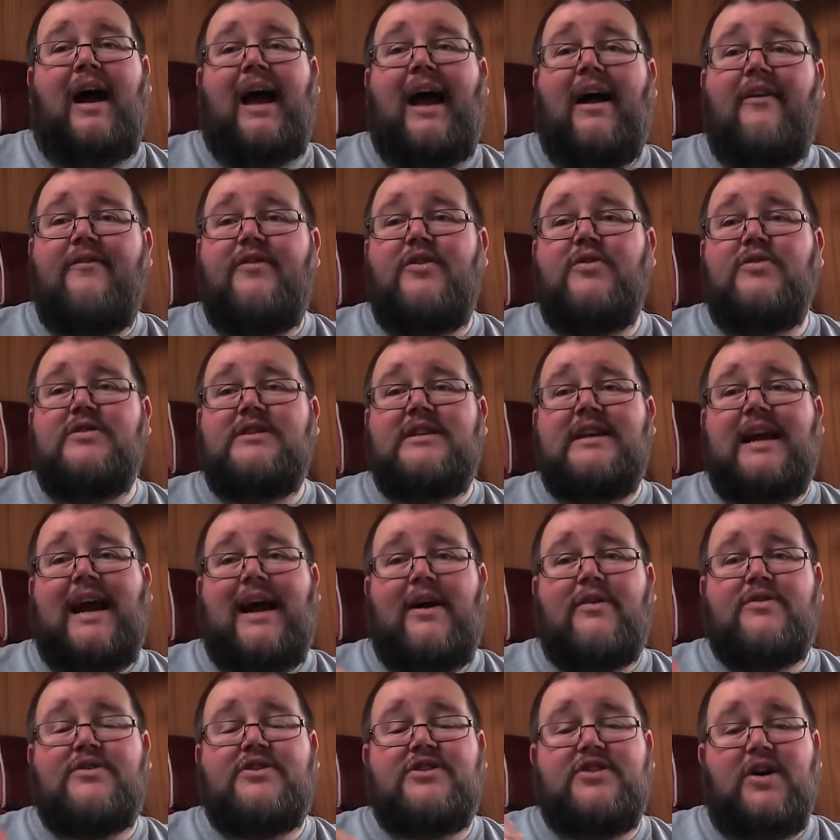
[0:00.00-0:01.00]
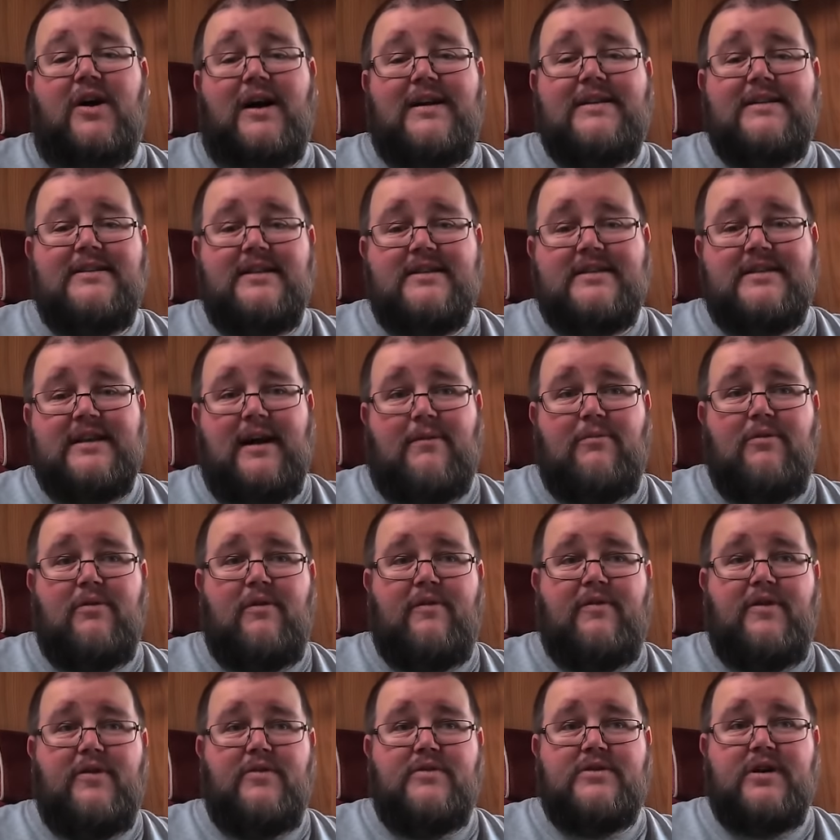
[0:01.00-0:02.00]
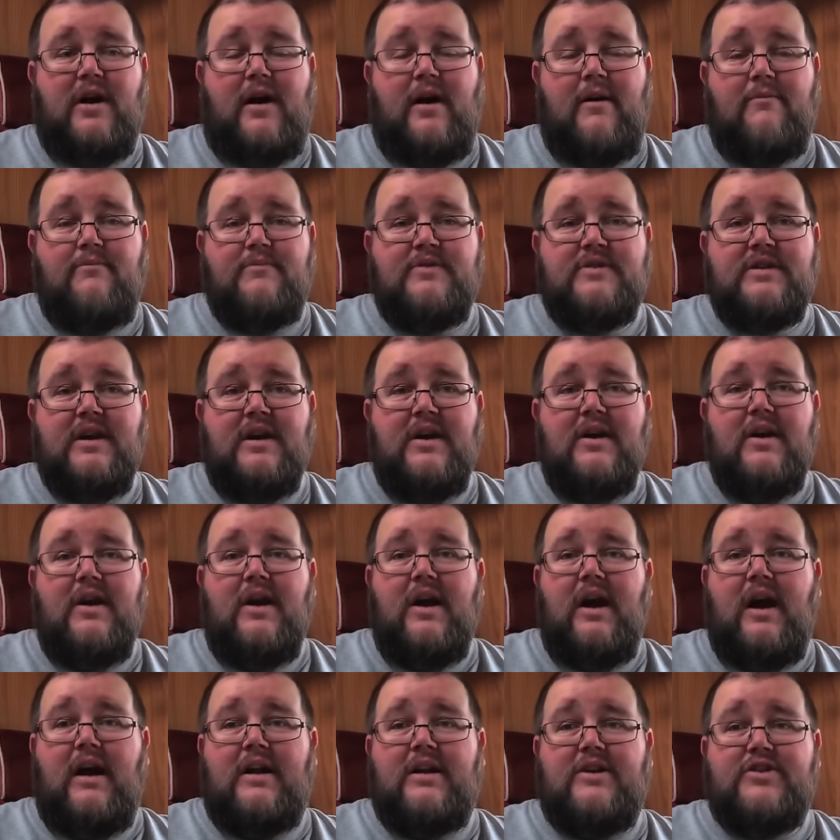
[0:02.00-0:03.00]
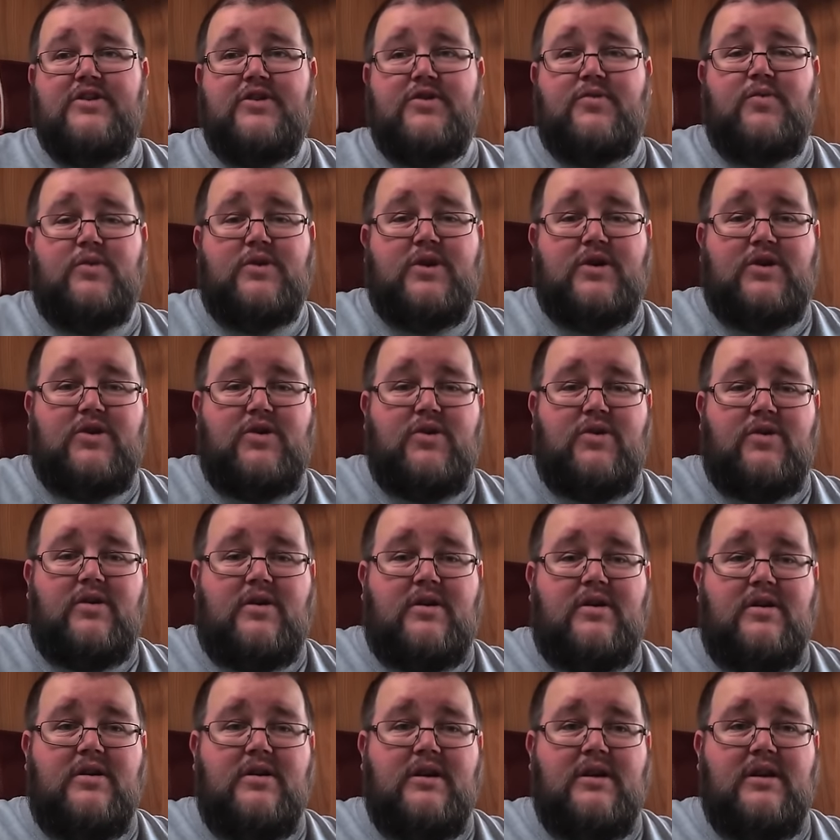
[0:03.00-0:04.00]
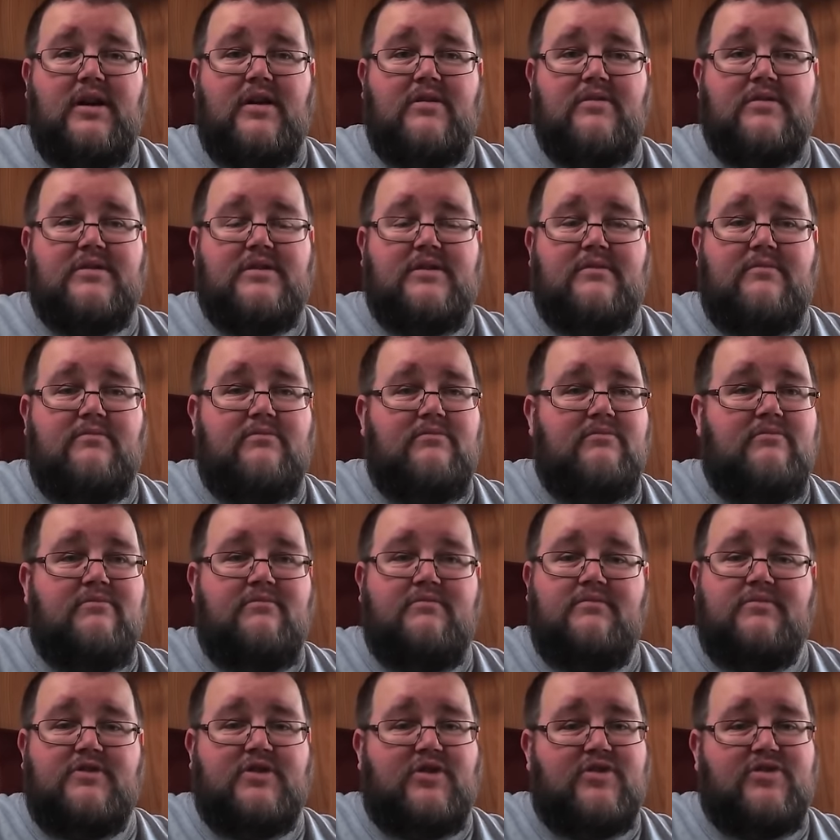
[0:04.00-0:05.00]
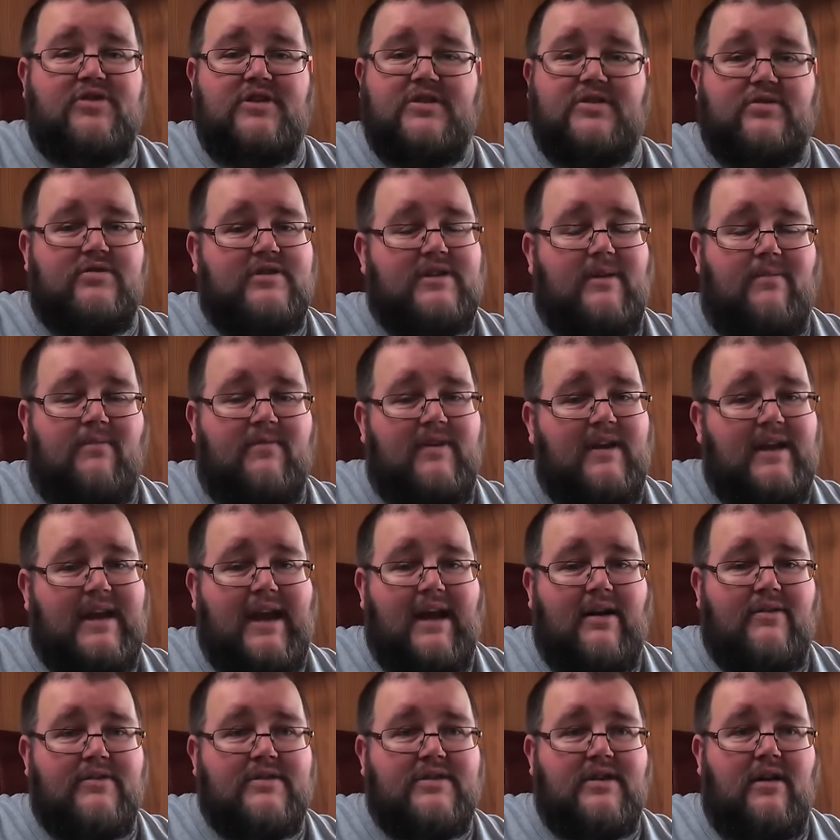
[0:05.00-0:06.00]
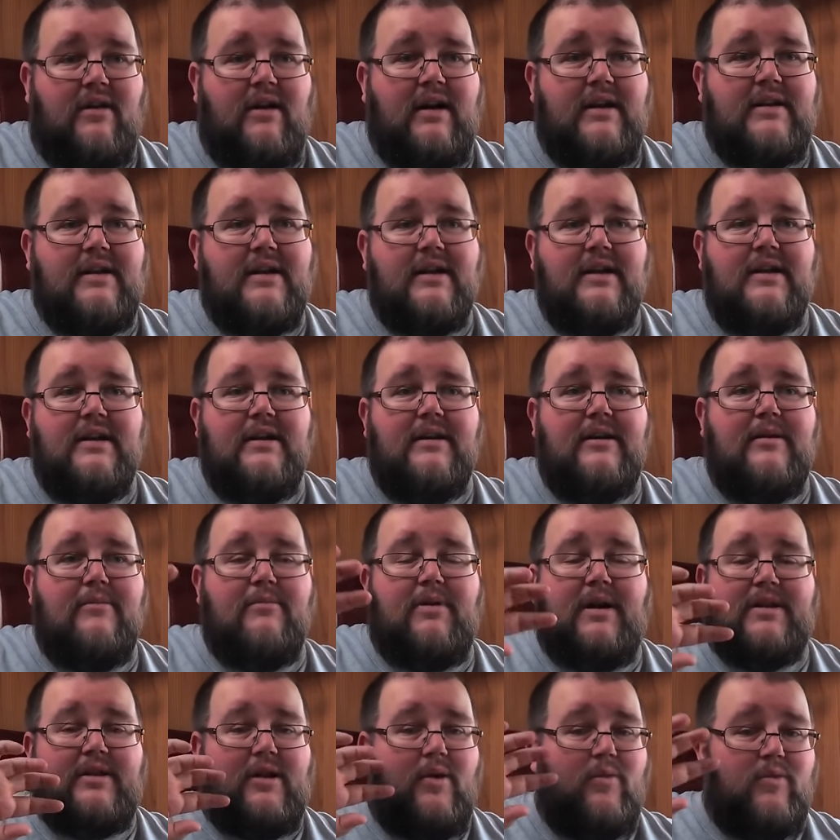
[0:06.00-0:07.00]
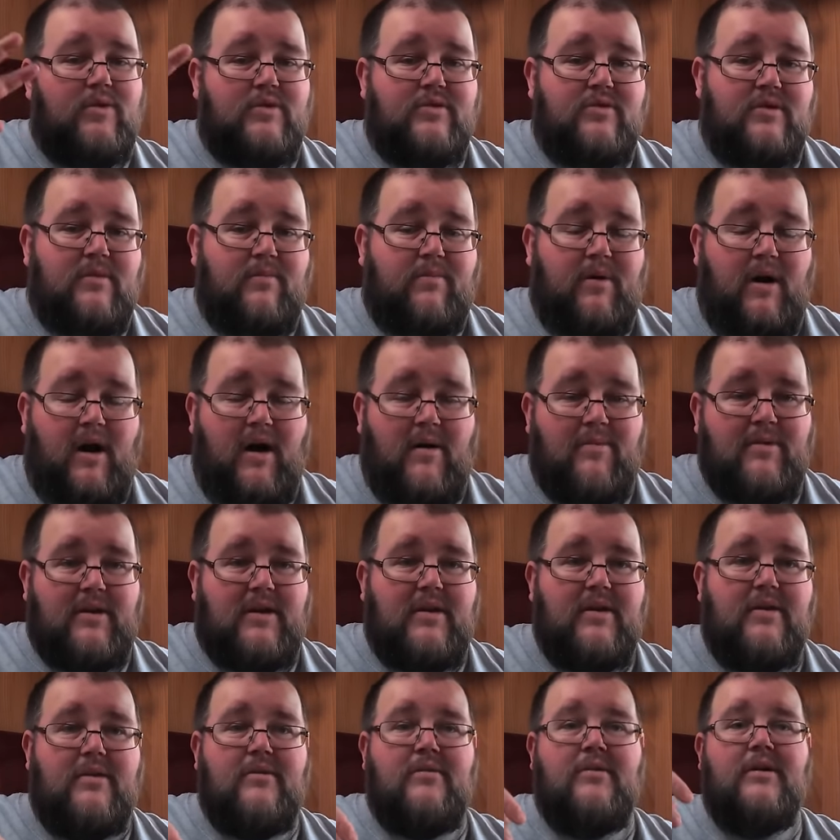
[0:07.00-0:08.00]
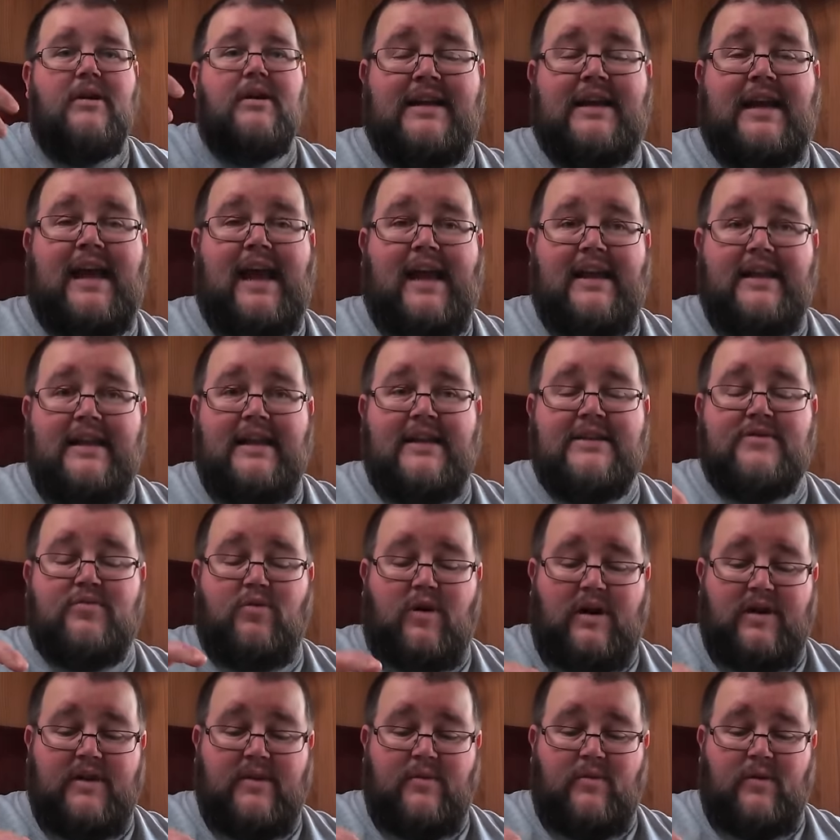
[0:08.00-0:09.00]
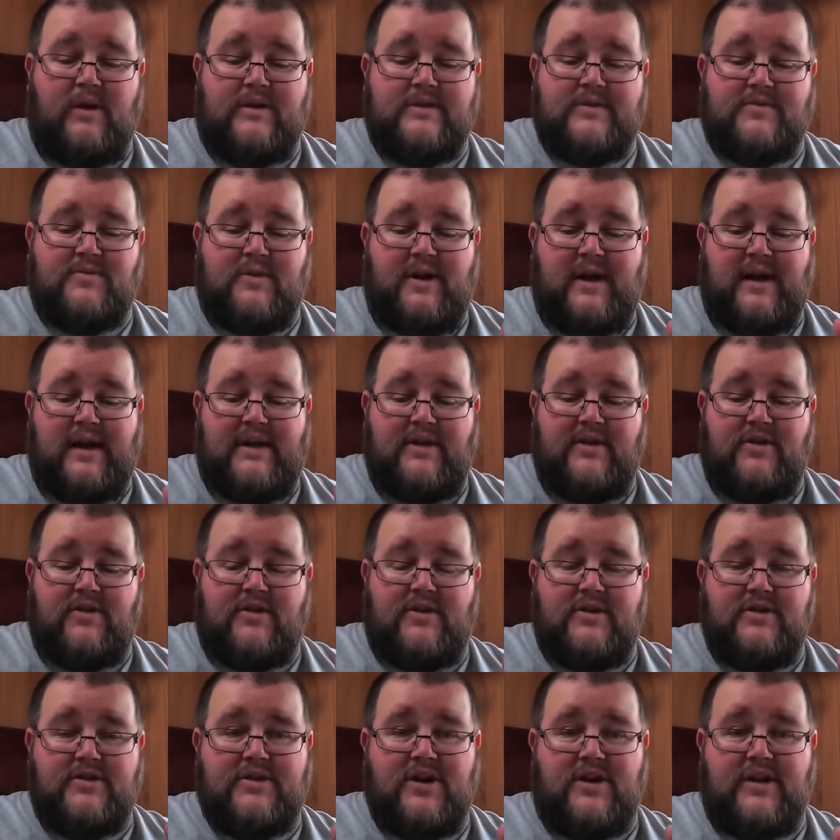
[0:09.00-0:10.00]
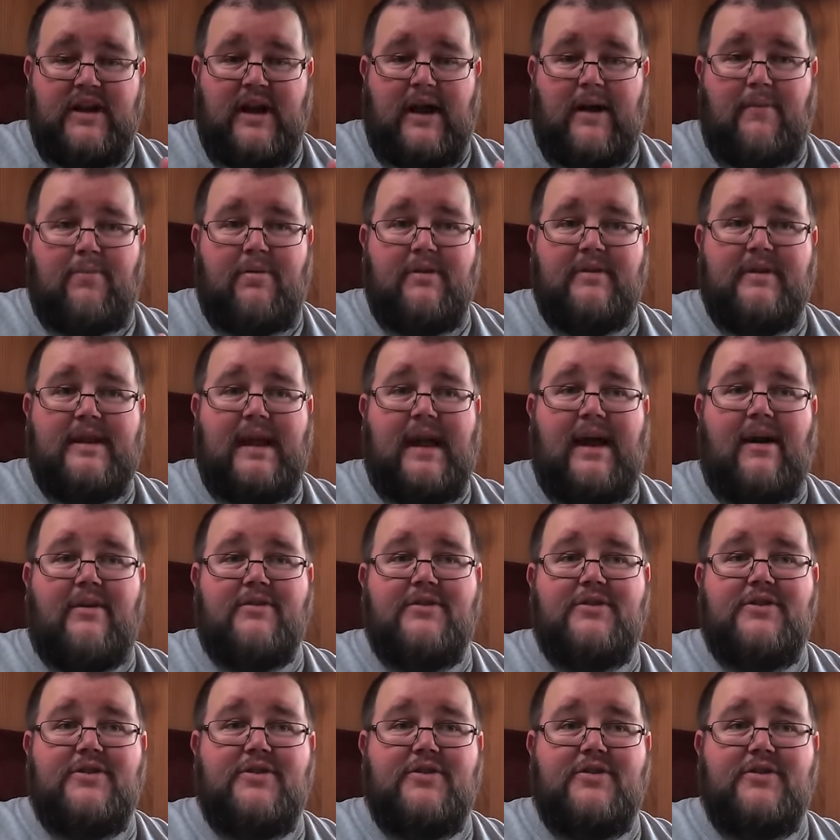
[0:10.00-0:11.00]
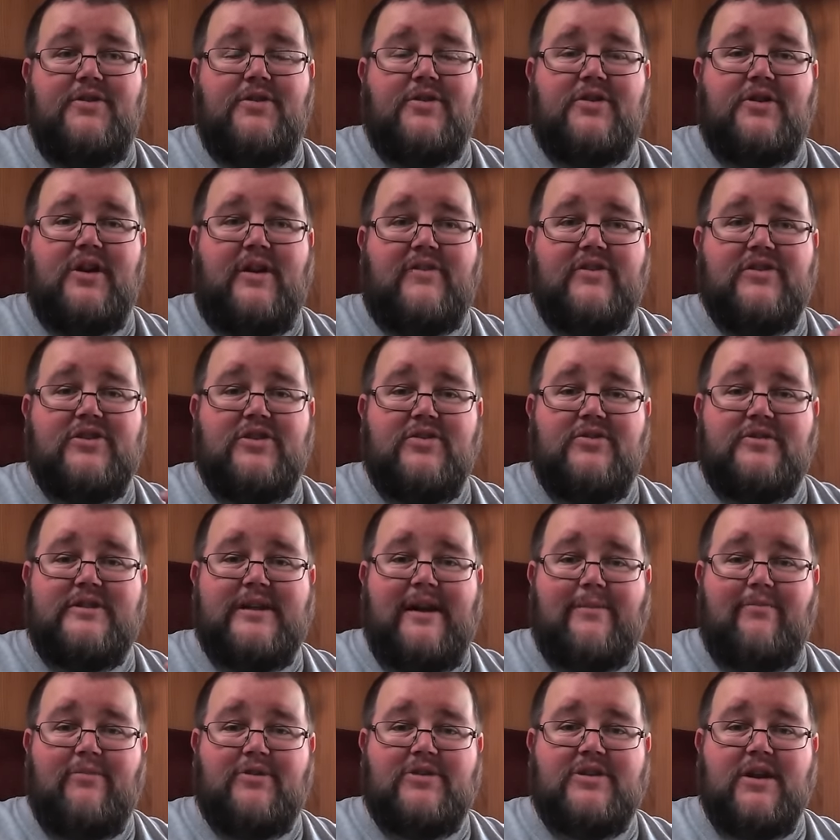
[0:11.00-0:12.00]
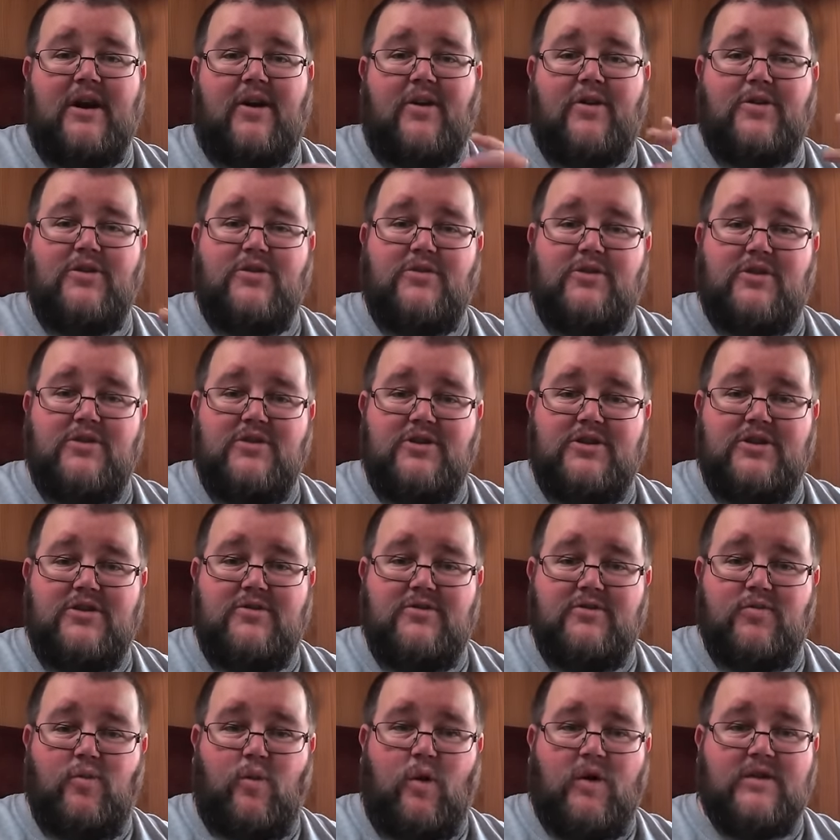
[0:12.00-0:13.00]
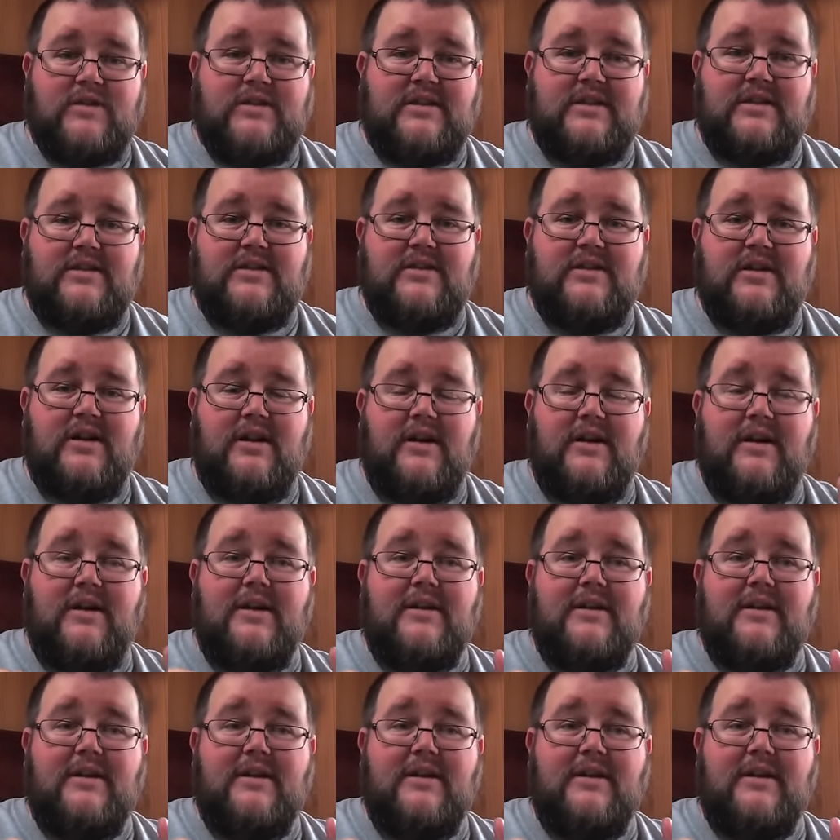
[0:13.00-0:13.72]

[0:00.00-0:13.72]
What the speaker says: I have used it outside in the summer a few times, and I just want to cook, you know, some sausages or something outside, but I don't want to do the barbecue. Again, it's one of the ones where you can turn it up and down, and you can either choose temperature or you can choose wattage.